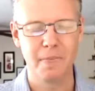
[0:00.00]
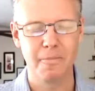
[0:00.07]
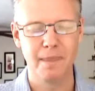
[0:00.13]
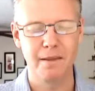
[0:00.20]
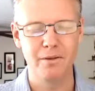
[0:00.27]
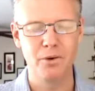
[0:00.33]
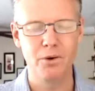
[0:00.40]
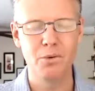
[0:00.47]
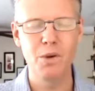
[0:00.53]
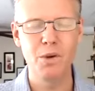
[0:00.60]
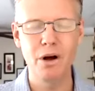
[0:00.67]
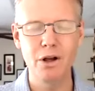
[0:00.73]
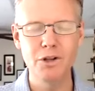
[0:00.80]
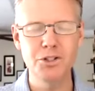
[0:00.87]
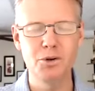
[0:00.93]
Lord, we
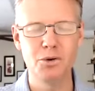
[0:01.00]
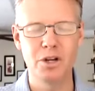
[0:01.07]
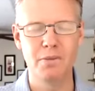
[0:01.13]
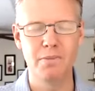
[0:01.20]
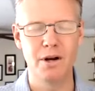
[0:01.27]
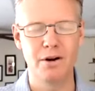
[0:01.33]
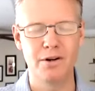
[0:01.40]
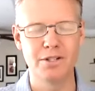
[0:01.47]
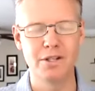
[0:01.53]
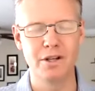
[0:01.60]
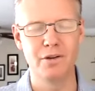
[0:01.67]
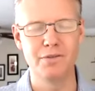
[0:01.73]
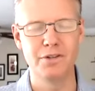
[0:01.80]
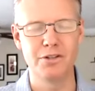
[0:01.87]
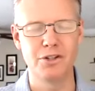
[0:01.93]
also commit
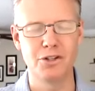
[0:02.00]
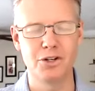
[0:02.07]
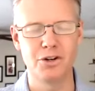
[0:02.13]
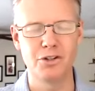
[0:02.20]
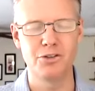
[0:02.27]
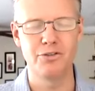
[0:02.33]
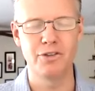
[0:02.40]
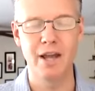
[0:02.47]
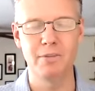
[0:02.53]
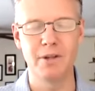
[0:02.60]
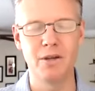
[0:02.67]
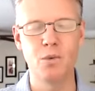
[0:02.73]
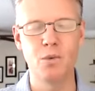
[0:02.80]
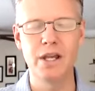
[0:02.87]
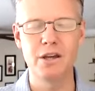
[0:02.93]
ourselves as a church
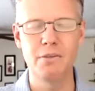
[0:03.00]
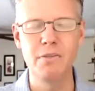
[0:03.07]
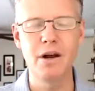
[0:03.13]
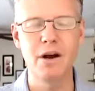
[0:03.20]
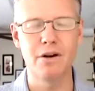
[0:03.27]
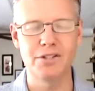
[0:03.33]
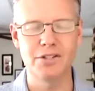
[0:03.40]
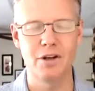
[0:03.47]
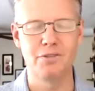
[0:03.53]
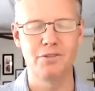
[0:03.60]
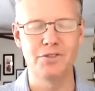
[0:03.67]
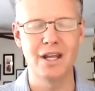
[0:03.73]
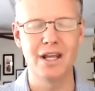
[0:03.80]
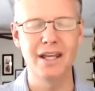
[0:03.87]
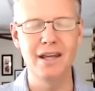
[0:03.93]
family. We commit ourselves
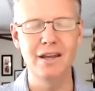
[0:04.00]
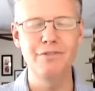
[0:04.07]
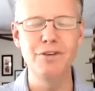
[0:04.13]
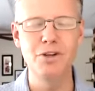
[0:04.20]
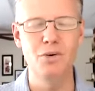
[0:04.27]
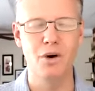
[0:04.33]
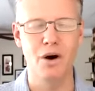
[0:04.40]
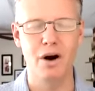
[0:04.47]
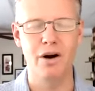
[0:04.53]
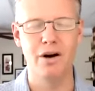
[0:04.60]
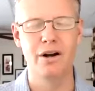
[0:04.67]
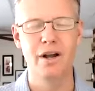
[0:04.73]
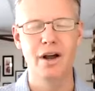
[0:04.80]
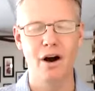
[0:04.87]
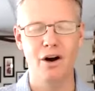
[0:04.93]
to give you
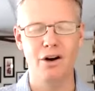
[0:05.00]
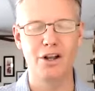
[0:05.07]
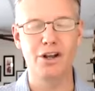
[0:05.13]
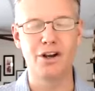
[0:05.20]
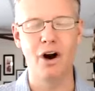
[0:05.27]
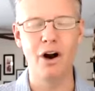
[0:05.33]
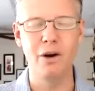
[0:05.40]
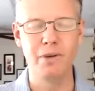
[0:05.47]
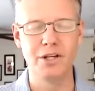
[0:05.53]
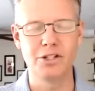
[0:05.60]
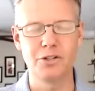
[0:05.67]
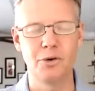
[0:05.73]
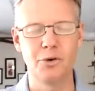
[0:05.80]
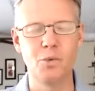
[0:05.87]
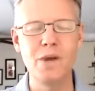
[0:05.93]
our
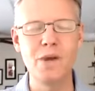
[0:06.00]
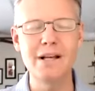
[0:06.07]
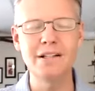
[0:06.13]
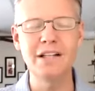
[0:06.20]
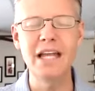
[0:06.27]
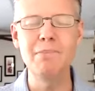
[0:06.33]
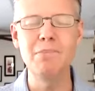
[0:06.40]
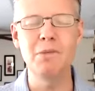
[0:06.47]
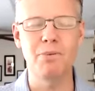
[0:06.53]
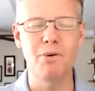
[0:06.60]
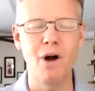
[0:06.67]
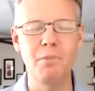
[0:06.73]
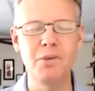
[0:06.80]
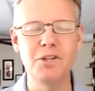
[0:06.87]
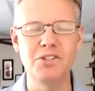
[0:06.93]
garbage, Lord. We claim the
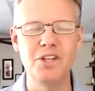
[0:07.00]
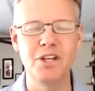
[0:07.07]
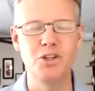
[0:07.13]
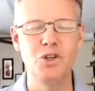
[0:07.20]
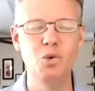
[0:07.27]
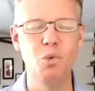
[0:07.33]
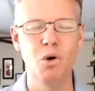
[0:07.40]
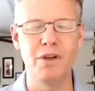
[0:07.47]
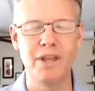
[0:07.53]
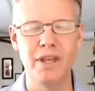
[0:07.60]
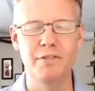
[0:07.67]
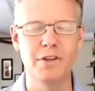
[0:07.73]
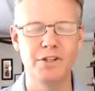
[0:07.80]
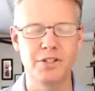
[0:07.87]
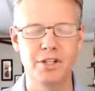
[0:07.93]
promise that you will
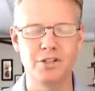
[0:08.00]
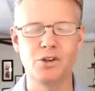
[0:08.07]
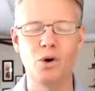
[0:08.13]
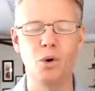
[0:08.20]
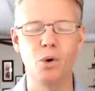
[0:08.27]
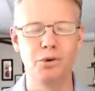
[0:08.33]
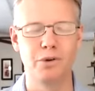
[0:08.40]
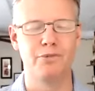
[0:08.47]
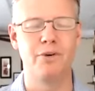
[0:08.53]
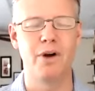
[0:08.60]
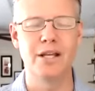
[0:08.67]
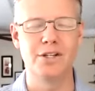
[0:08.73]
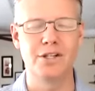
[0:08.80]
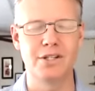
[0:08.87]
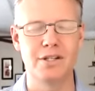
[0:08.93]
give us this gold of
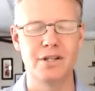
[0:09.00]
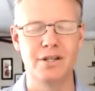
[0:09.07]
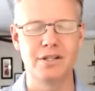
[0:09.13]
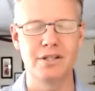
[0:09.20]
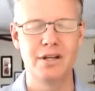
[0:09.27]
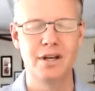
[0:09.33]
righteousness.